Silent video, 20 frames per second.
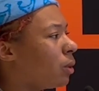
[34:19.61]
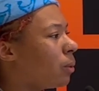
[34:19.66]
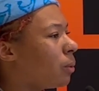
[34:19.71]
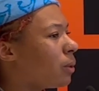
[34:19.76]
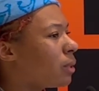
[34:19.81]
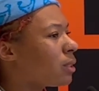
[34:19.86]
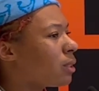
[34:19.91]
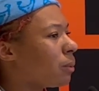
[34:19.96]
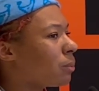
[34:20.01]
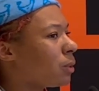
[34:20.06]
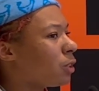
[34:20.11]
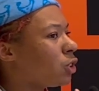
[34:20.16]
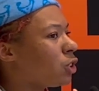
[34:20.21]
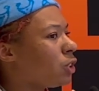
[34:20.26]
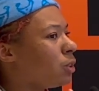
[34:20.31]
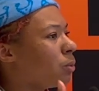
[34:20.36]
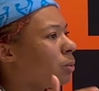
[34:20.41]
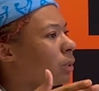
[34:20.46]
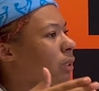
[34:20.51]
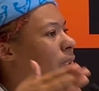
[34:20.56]
It was something
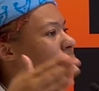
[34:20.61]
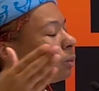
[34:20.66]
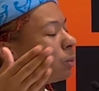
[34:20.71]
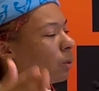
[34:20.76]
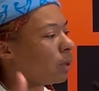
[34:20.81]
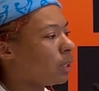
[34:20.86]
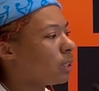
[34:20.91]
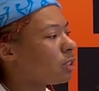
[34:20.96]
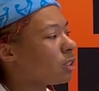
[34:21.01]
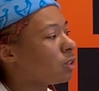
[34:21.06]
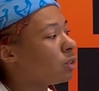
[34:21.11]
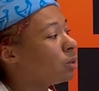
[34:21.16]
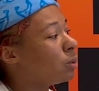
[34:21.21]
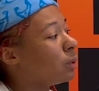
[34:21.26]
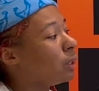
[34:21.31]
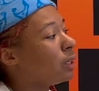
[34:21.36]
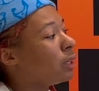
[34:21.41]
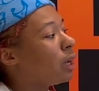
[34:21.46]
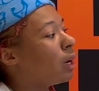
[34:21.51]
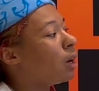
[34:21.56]
she really wanted to do
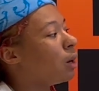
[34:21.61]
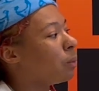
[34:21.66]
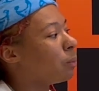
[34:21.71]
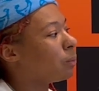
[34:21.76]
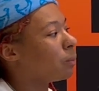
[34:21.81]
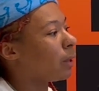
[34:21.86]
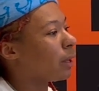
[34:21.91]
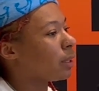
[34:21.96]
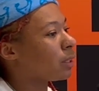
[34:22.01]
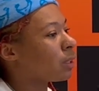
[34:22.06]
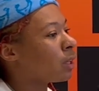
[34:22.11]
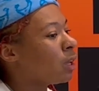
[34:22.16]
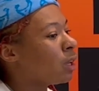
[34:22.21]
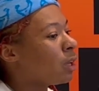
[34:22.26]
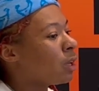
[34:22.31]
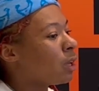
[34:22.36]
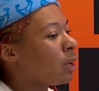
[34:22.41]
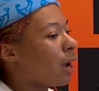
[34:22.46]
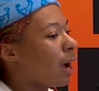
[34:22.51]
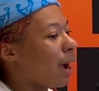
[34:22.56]
and help. Like
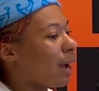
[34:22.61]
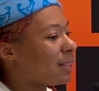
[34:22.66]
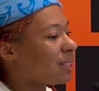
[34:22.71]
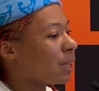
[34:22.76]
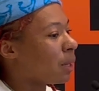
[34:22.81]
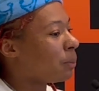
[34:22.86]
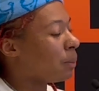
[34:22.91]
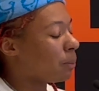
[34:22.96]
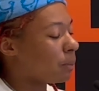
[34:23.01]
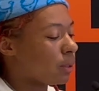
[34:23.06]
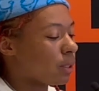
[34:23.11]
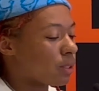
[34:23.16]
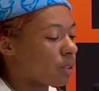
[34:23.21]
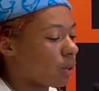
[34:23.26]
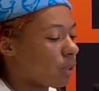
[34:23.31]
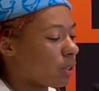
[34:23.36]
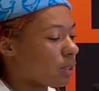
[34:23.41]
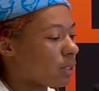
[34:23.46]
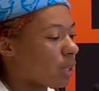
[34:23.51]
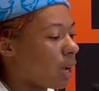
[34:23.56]
I tell people this
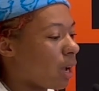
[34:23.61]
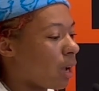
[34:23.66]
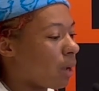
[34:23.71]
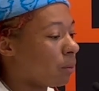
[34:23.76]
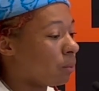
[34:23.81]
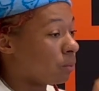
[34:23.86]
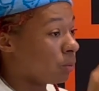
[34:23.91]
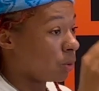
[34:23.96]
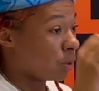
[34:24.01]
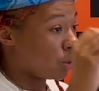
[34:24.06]
all the time.